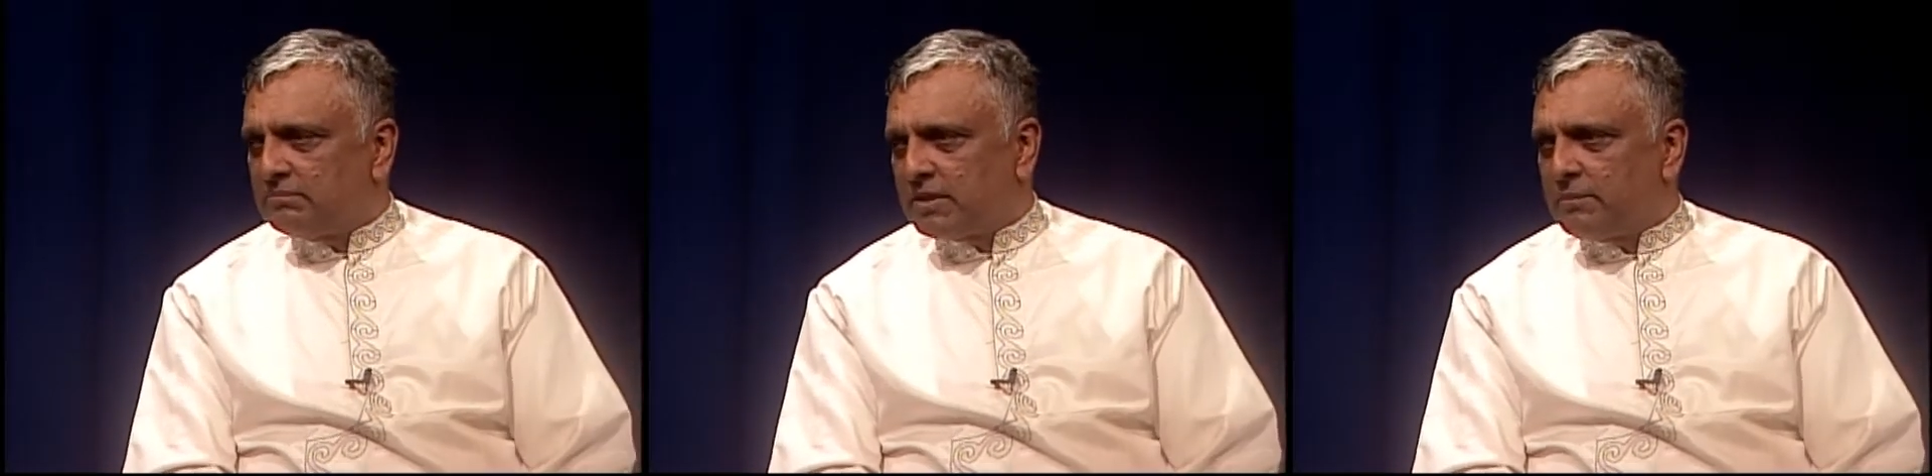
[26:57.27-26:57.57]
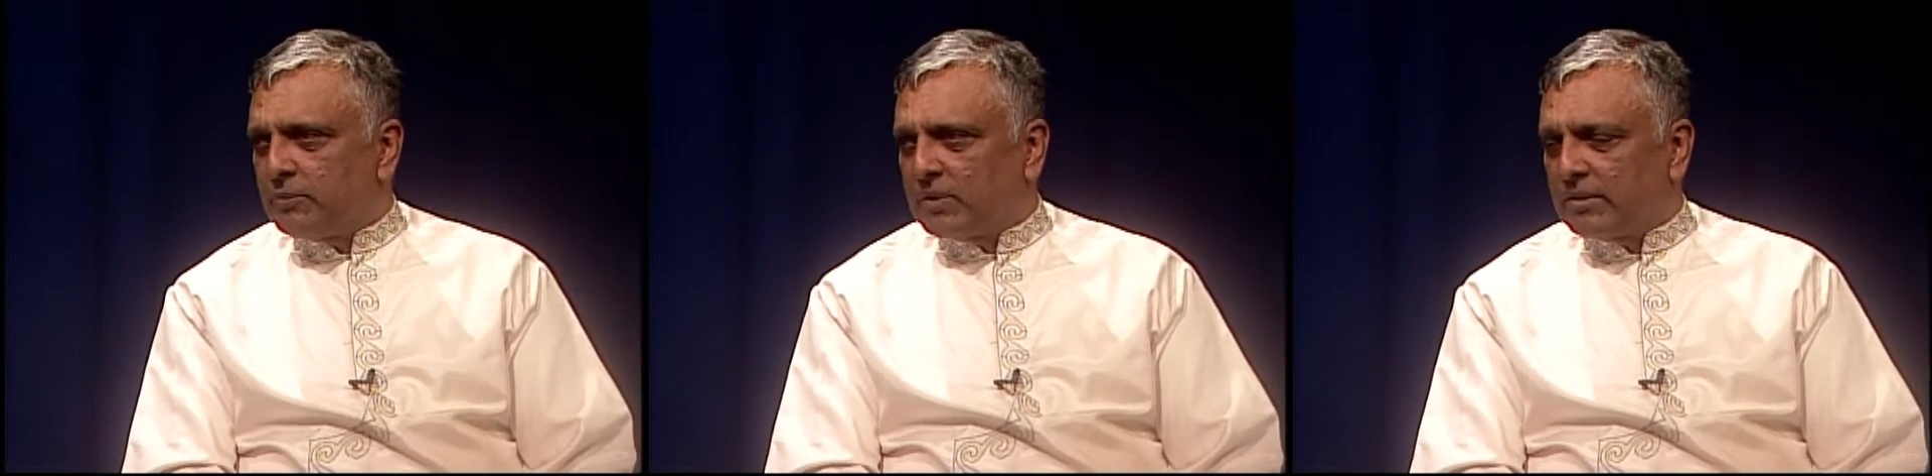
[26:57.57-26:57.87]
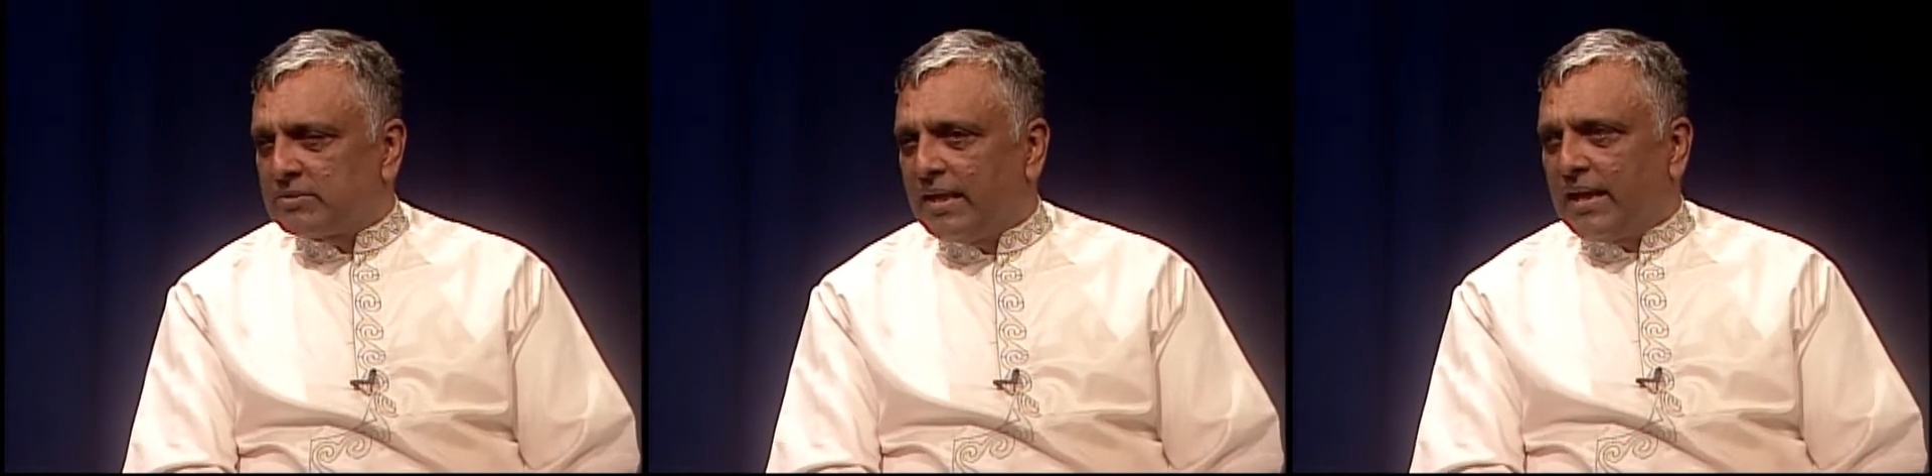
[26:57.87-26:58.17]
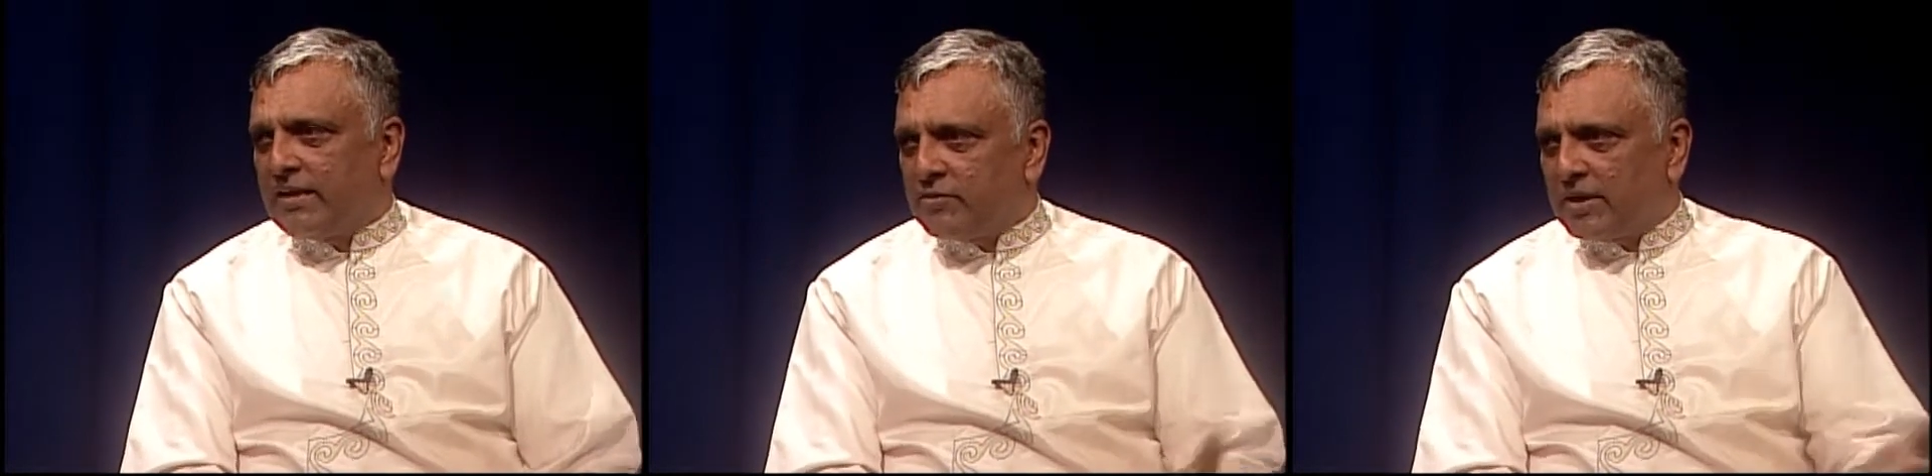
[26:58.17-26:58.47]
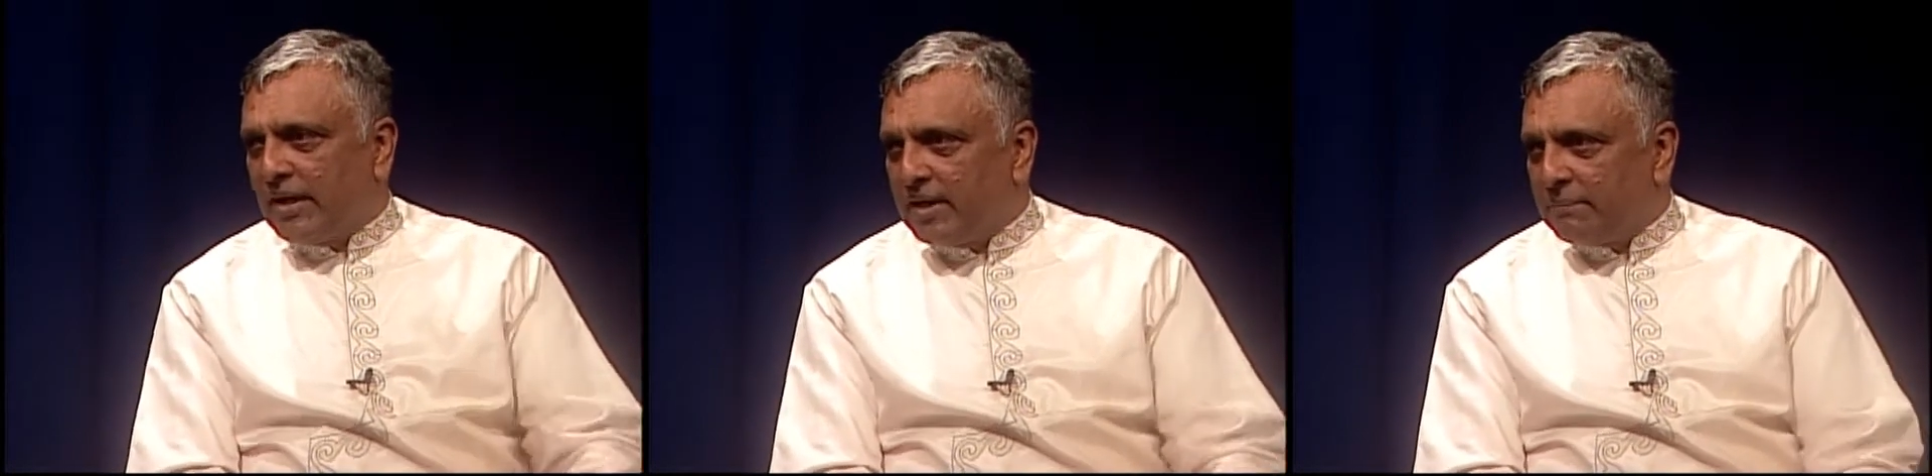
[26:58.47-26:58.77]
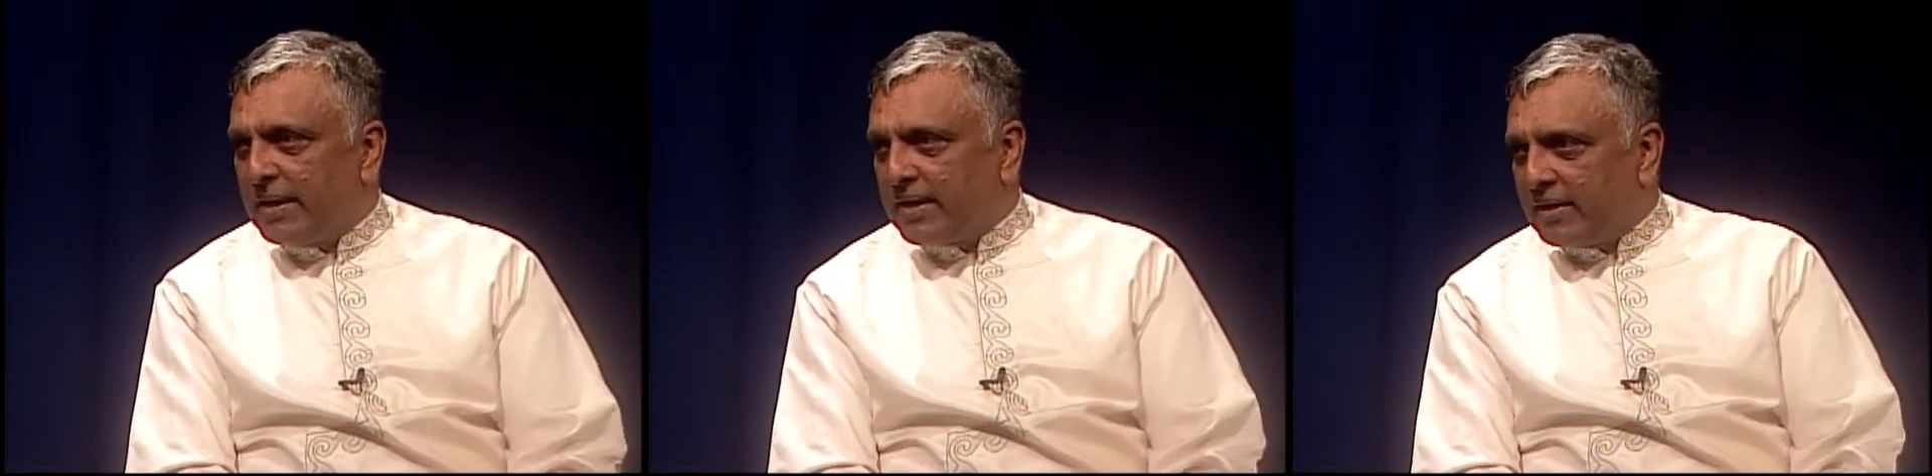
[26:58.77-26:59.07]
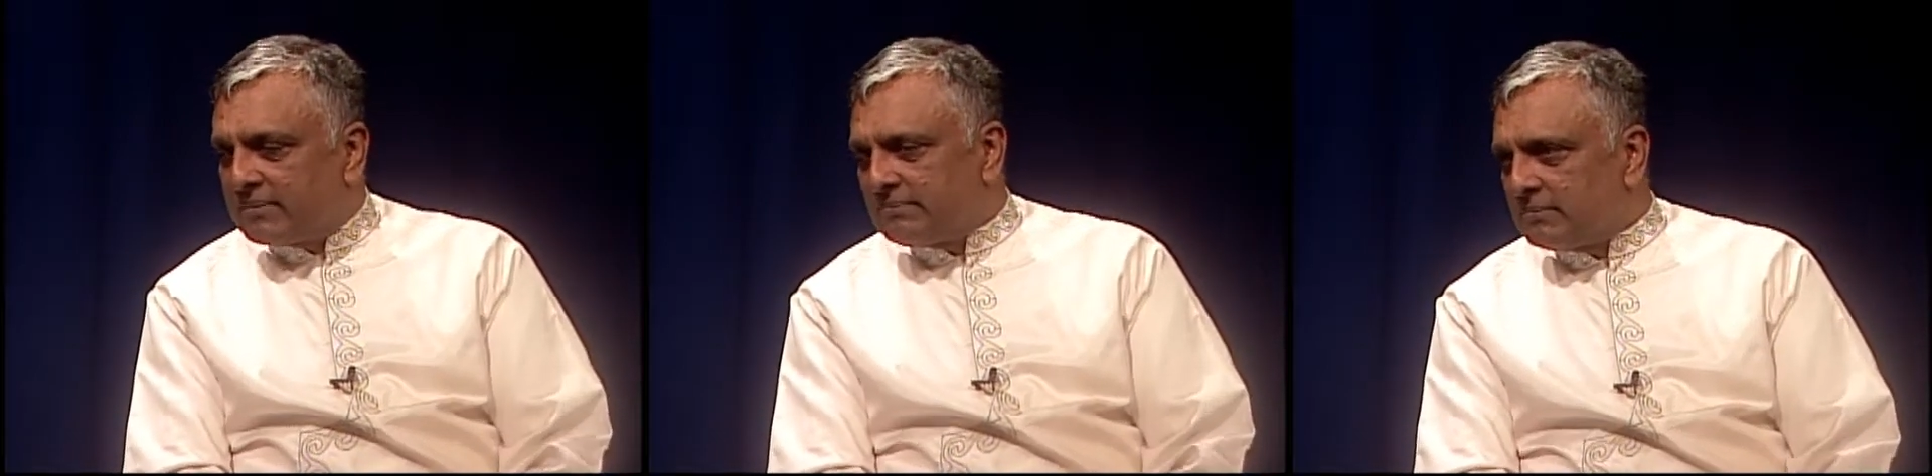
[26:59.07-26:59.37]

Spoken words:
becoming one of those. And if you can't make it,